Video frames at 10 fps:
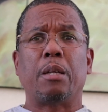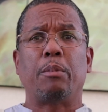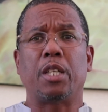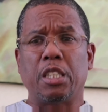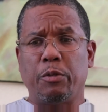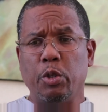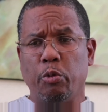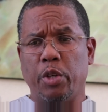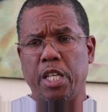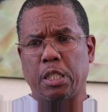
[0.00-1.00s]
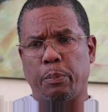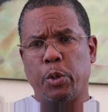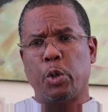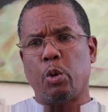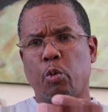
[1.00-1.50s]
Because if you read the
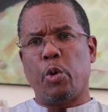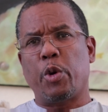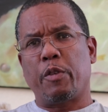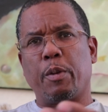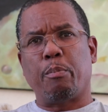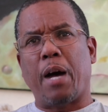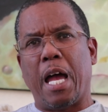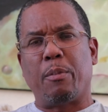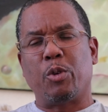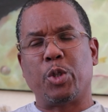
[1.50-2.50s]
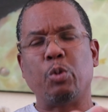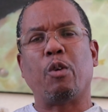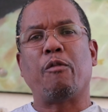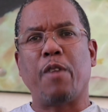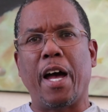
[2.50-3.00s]
pure word of the Bible, you
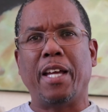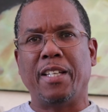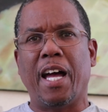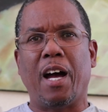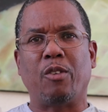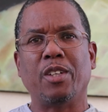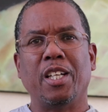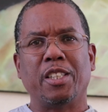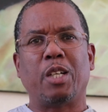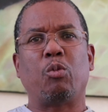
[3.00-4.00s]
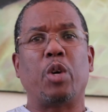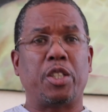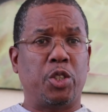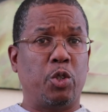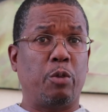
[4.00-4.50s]
will find out that
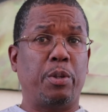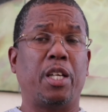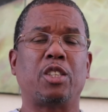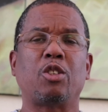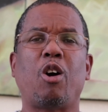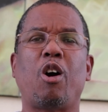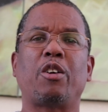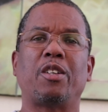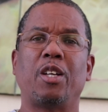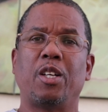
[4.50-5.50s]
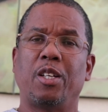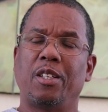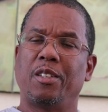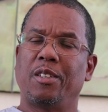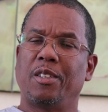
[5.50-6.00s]
what you are being taught
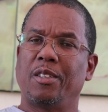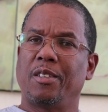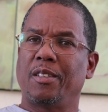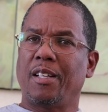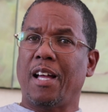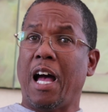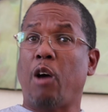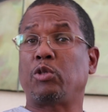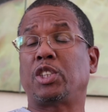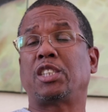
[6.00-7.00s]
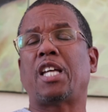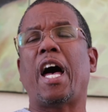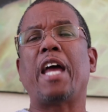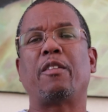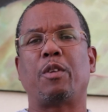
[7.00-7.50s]

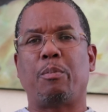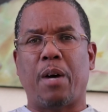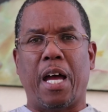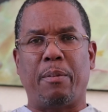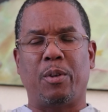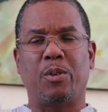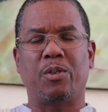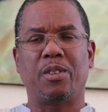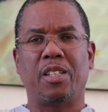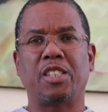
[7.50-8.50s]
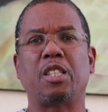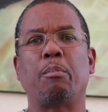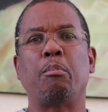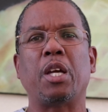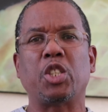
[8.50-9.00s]
outside of the Bible is a
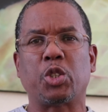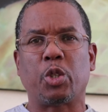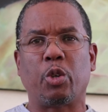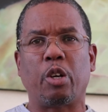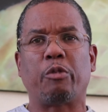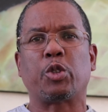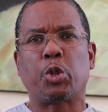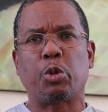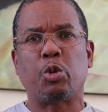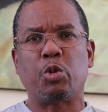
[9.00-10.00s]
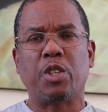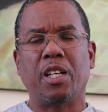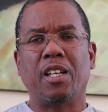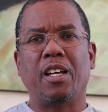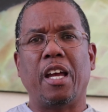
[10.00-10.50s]
mixture of truth
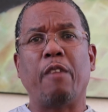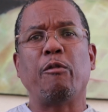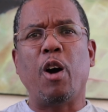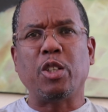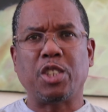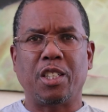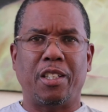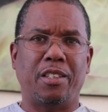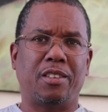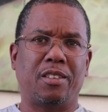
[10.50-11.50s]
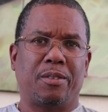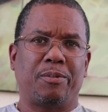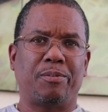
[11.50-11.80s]
and falsehoods.